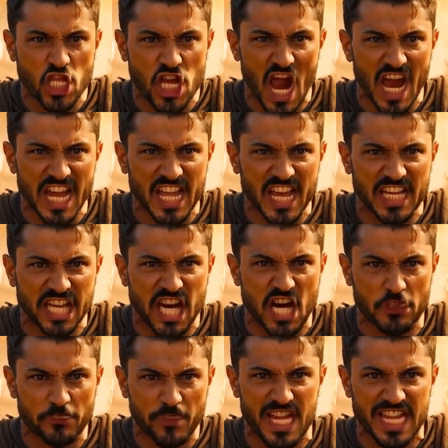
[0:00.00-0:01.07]
Benzi
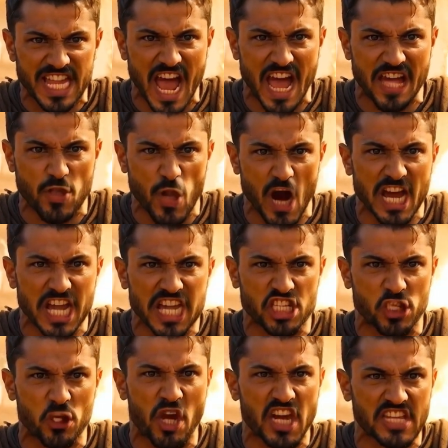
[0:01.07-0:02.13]
knew these were not the
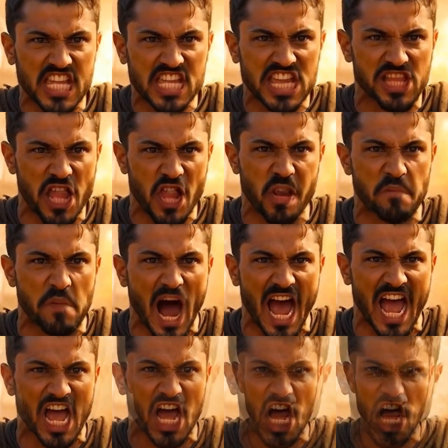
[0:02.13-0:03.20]
actions of sick minds,
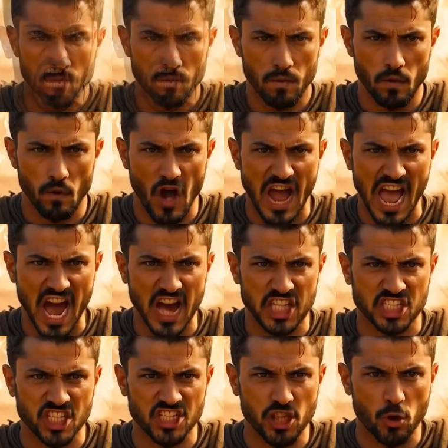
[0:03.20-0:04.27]
but signs of
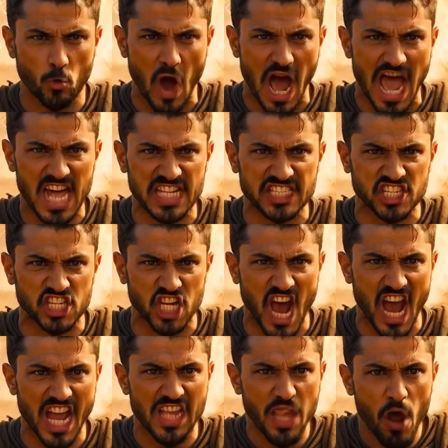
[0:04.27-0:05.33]
possession.
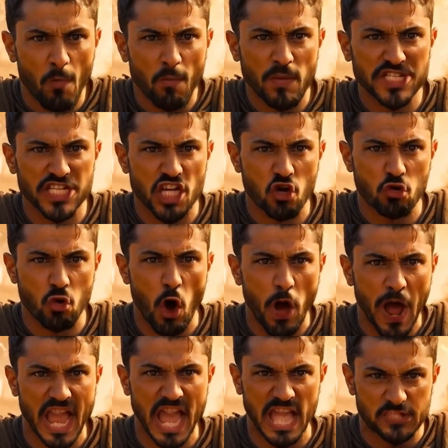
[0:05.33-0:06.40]
The next morning,
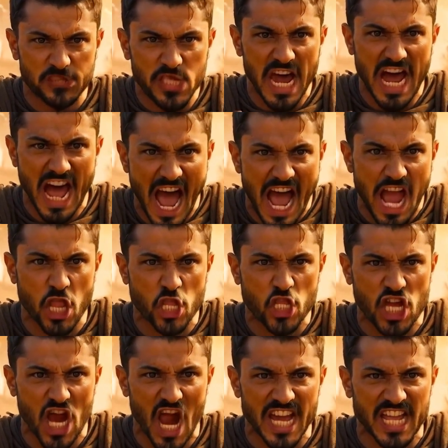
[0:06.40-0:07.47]
Benzi, dressed in
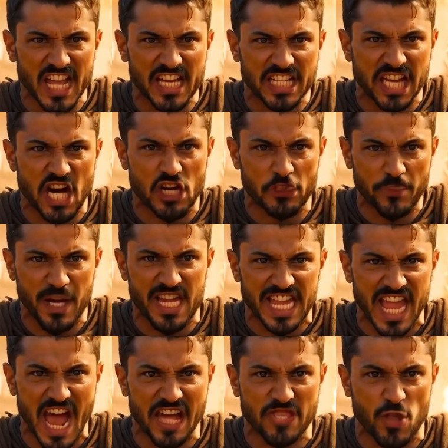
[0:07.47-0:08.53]
his Zen robes,
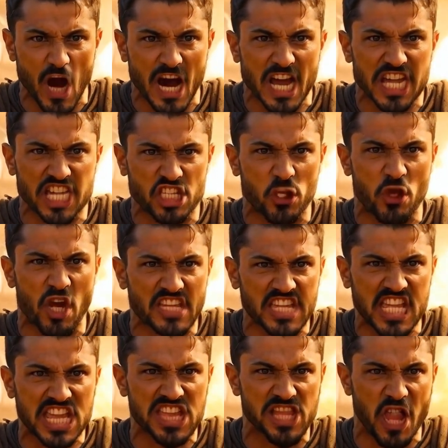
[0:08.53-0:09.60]
prepared for a
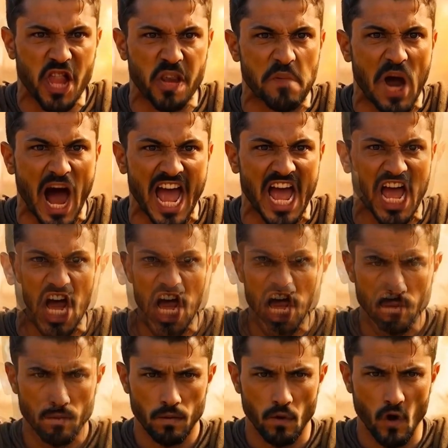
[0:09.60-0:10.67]
journey to combat the spreading
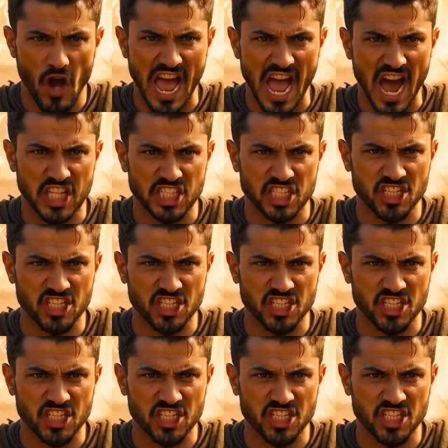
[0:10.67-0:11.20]
darkness.